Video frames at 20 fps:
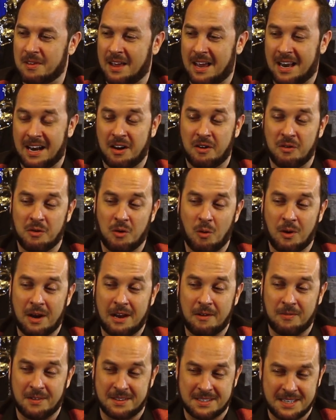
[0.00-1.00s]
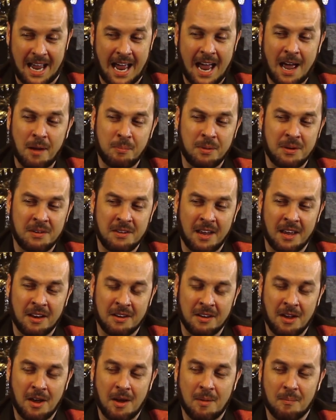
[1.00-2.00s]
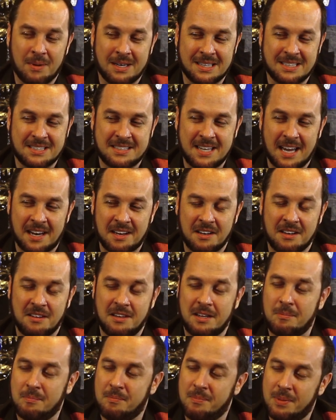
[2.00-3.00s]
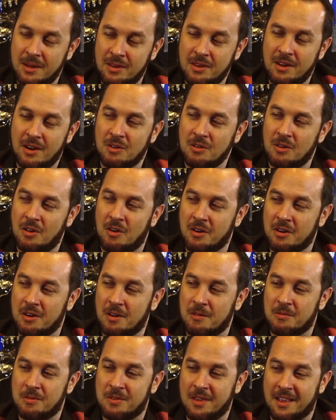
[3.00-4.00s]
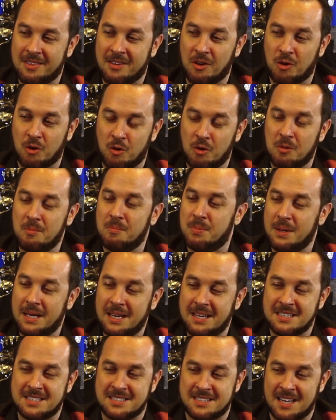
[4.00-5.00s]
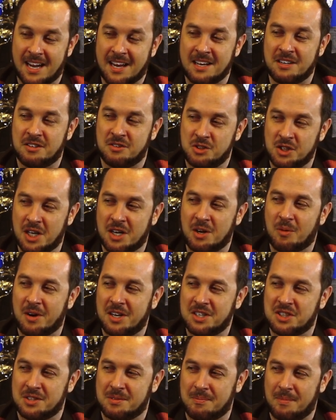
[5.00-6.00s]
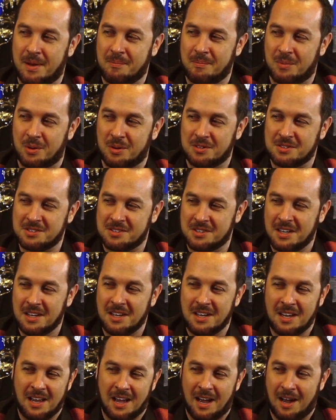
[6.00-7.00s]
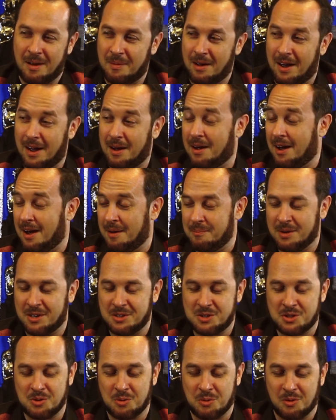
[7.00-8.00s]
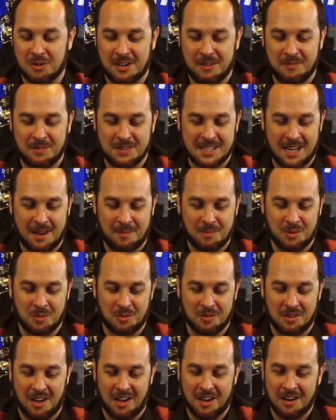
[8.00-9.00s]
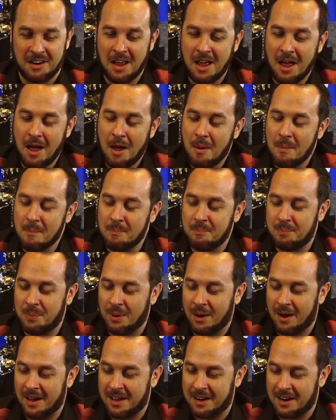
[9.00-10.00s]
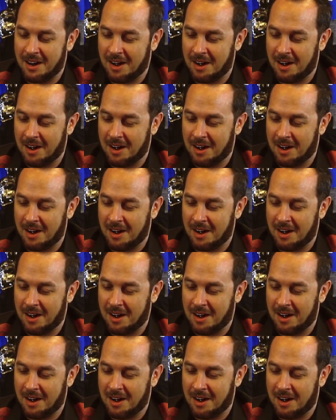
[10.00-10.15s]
I don't know if it's happened yet, but it's technically been there long enough that there could be second generation members. I'm, I, am not sure if it's happened or not, but.